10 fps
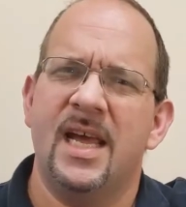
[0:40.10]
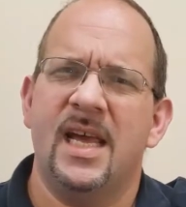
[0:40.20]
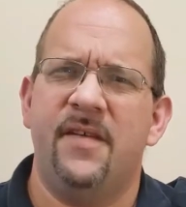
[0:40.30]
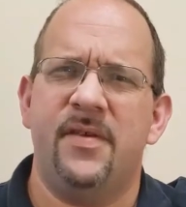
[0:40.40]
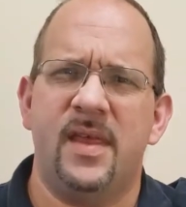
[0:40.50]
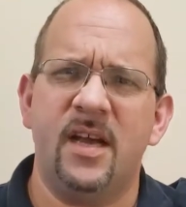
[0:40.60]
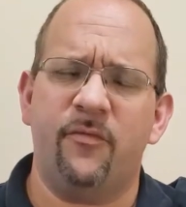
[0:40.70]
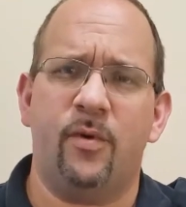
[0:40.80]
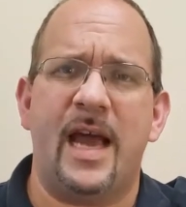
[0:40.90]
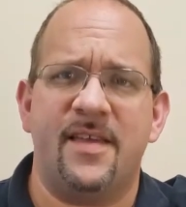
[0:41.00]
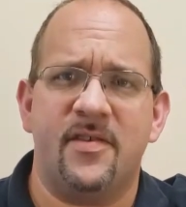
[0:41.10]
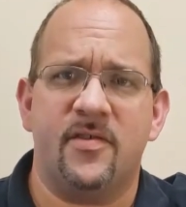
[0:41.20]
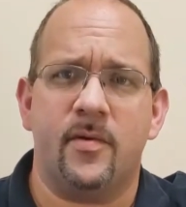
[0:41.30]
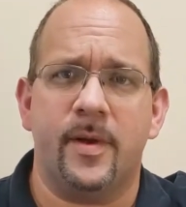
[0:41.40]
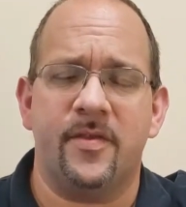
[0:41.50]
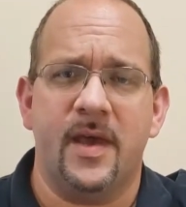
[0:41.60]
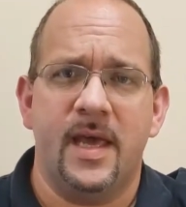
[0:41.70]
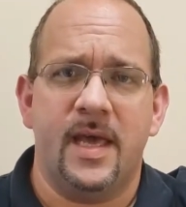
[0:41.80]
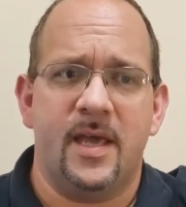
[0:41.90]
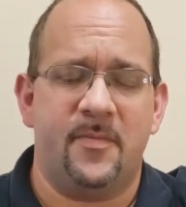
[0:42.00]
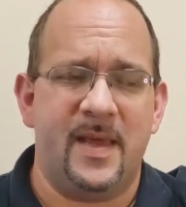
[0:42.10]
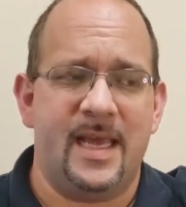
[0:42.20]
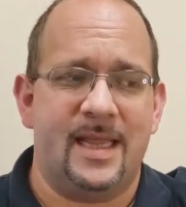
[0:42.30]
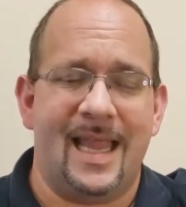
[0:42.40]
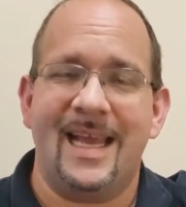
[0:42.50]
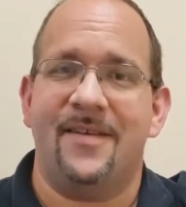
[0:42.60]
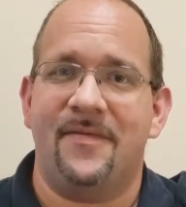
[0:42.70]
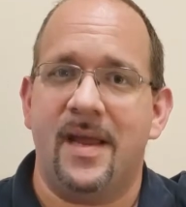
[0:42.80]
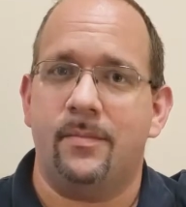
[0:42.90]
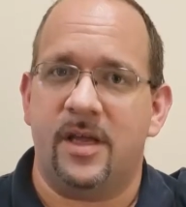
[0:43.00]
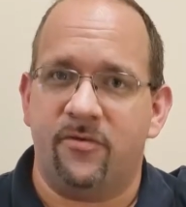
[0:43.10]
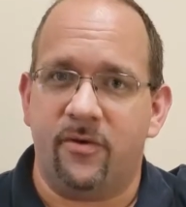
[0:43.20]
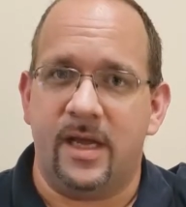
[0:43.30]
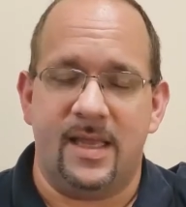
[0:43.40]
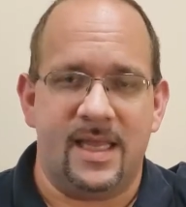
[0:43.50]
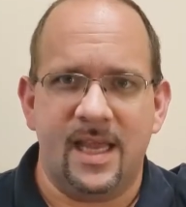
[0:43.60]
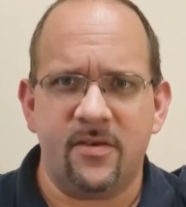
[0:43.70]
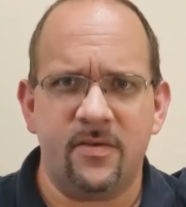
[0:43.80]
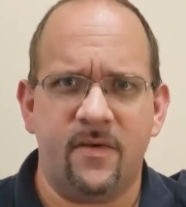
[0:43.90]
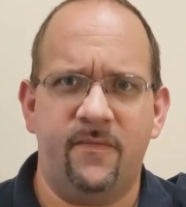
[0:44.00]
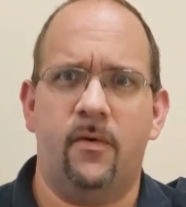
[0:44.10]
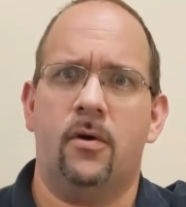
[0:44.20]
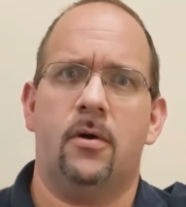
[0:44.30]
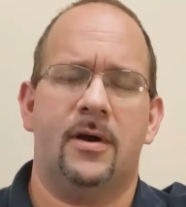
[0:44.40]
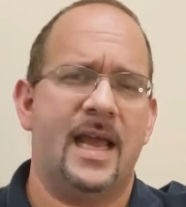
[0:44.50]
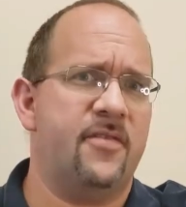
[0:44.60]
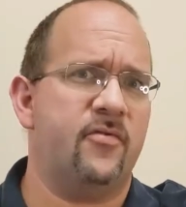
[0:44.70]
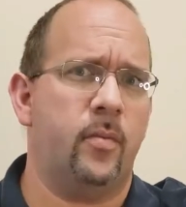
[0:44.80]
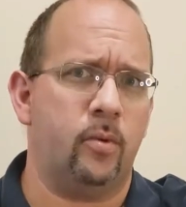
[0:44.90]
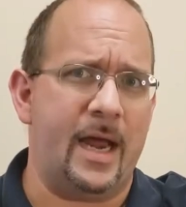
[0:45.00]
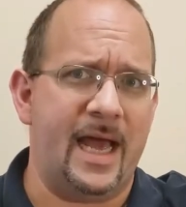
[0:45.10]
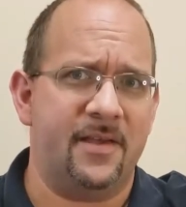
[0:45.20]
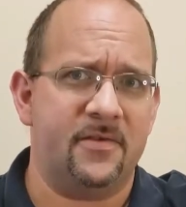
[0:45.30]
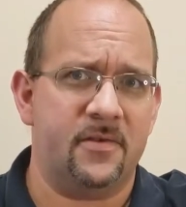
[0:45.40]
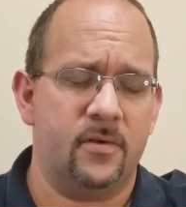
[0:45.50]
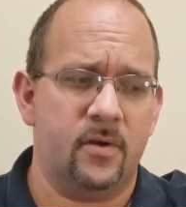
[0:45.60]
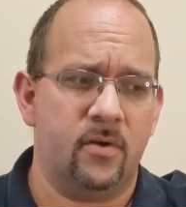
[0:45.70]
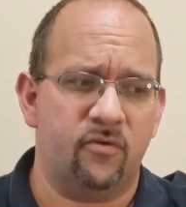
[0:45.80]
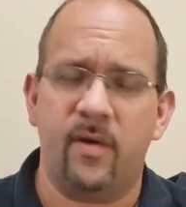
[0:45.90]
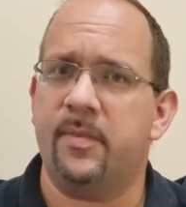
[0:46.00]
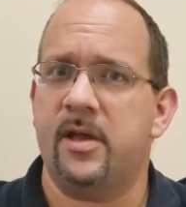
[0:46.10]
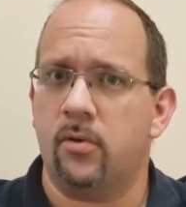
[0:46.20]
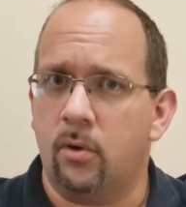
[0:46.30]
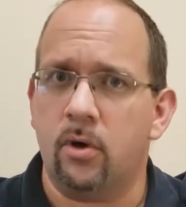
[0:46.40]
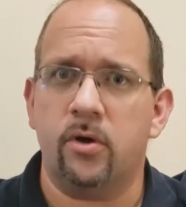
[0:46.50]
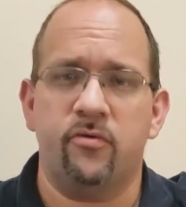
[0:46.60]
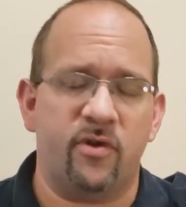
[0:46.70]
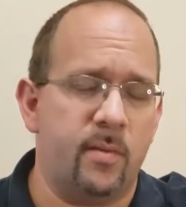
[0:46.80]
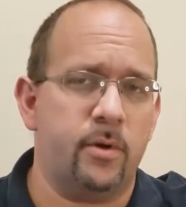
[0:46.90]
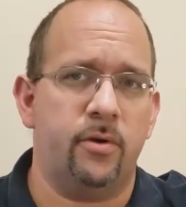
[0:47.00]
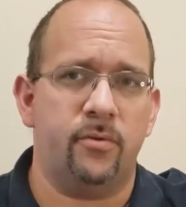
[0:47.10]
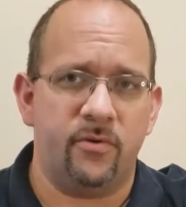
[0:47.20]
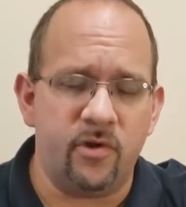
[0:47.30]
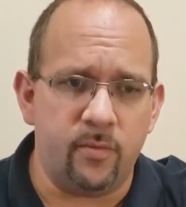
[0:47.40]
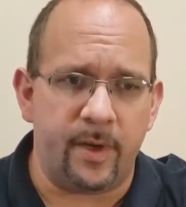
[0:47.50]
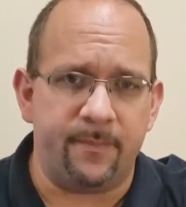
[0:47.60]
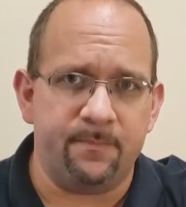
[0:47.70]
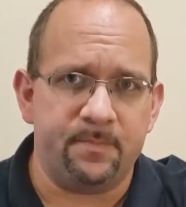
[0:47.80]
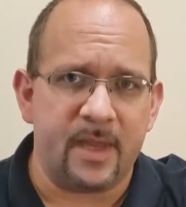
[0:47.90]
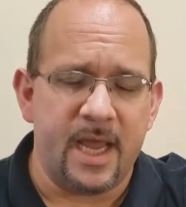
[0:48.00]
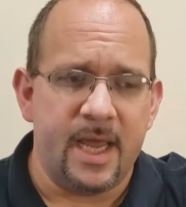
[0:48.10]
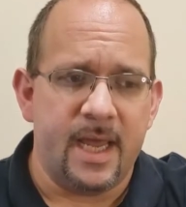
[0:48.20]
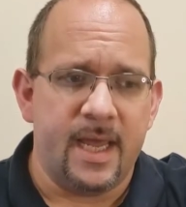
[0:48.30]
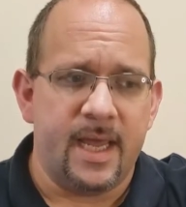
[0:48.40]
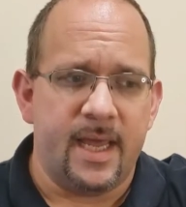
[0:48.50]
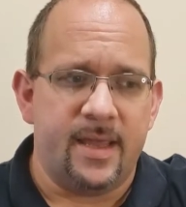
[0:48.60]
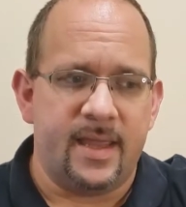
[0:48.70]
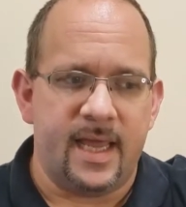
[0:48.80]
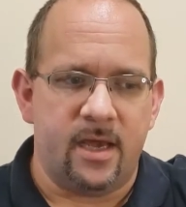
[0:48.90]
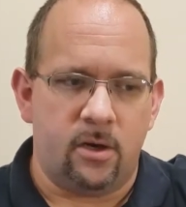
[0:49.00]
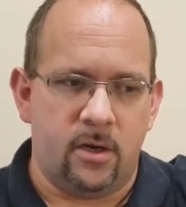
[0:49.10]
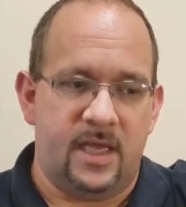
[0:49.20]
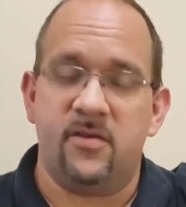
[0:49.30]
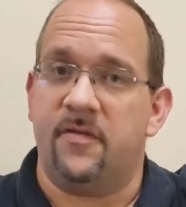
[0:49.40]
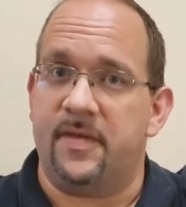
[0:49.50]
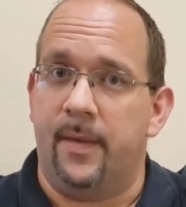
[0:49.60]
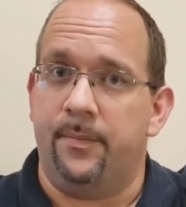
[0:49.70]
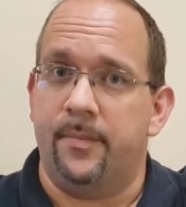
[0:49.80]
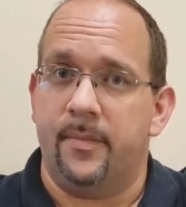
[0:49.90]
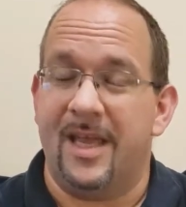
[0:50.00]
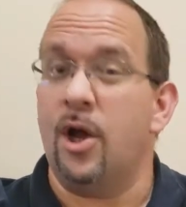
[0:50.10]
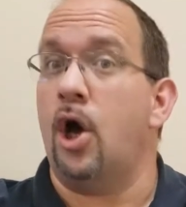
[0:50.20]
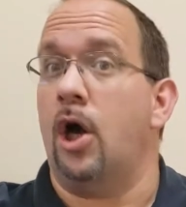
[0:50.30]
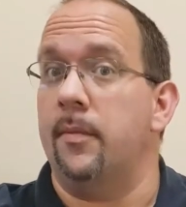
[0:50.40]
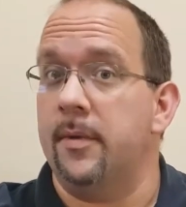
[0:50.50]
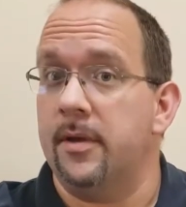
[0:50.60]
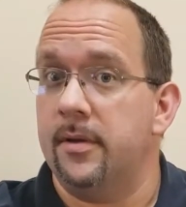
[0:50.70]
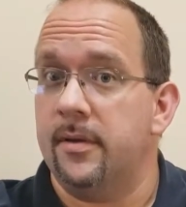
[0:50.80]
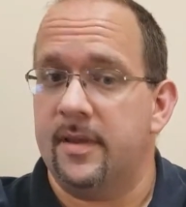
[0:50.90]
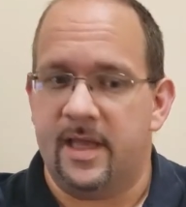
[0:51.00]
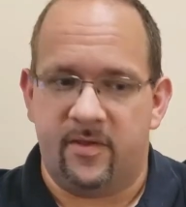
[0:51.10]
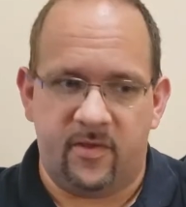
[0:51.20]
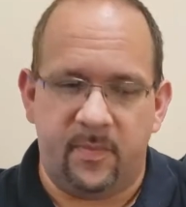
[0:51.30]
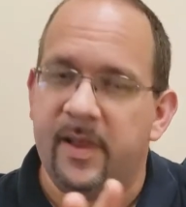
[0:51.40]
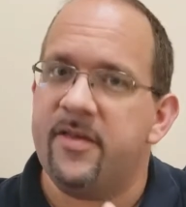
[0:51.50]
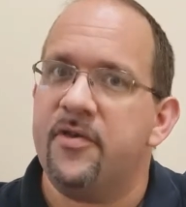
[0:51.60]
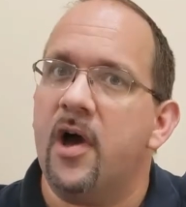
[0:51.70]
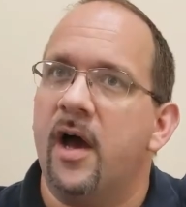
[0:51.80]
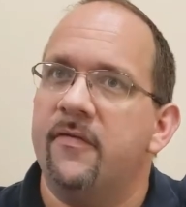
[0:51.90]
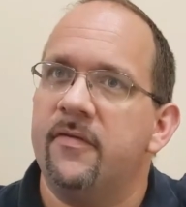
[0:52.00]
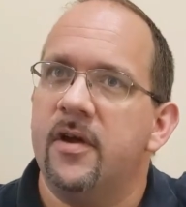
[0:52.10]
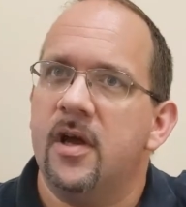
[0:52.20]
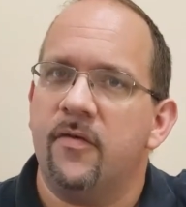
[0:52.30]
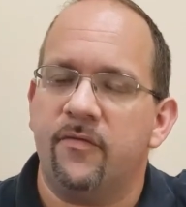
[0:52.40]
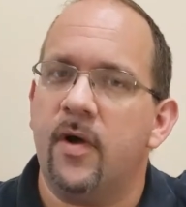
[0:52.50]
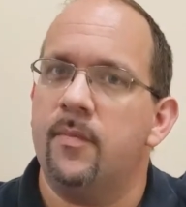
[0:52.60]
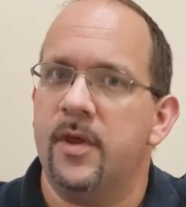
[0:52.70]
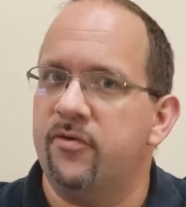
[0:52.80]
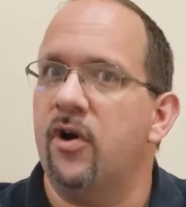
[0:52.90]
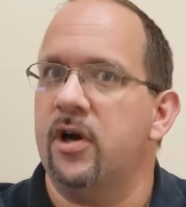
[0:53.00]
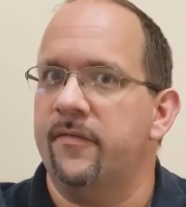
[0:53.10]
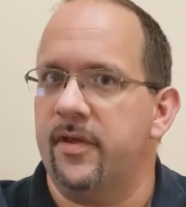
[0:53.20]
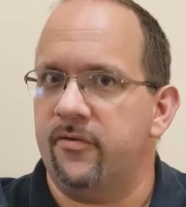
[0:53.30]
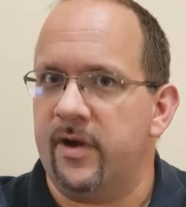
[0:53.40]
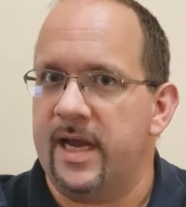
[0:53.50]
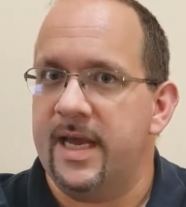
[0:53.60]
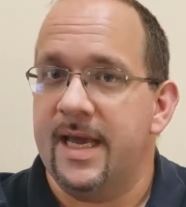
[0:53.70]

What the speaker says: If you think of brass instruments as being like a family tree, then each of the four orchestral brass, trumpet, horn, trombone, tuba, they are each of them an arm that splits off from the trunk of the tree.